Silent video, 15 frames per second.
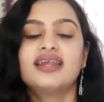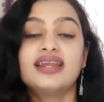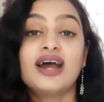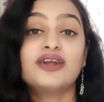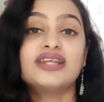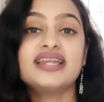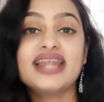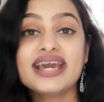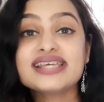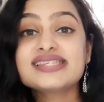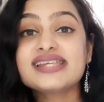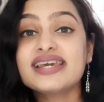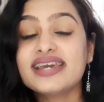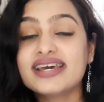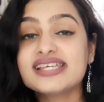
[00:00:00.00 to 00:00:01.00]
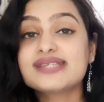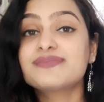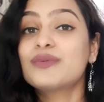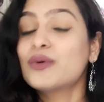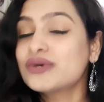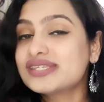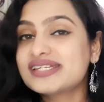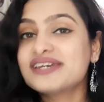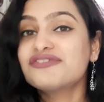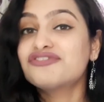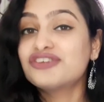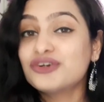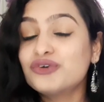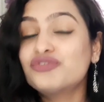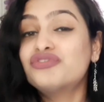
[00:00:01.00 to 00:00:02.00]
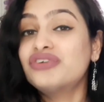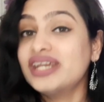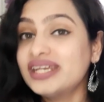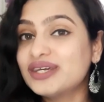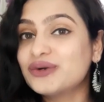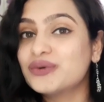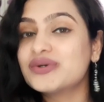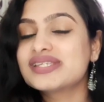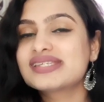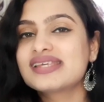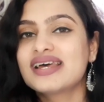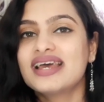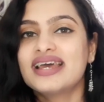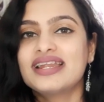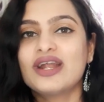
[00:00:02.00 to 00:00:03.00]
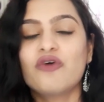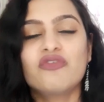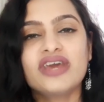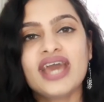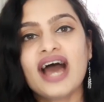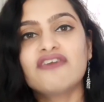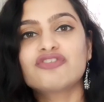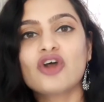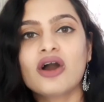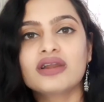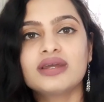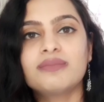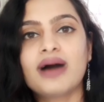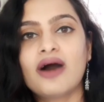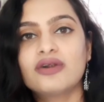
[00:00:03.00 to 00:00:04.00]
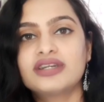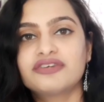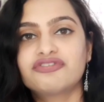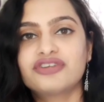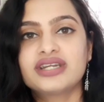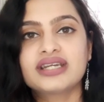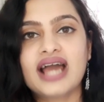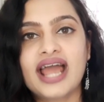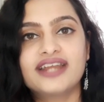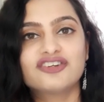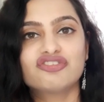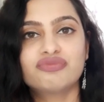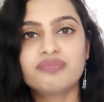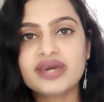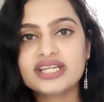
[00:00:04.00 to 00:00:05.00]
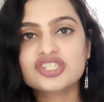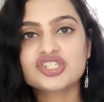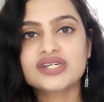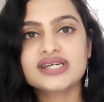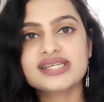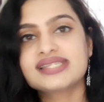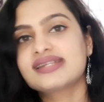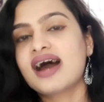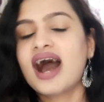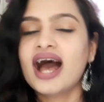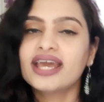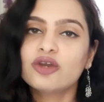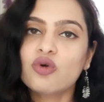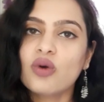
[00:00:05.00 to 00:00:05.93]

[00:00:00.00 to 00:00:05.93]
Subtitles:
Now the next thing is posting few videos. Now we have talked about different kind of pictures, the high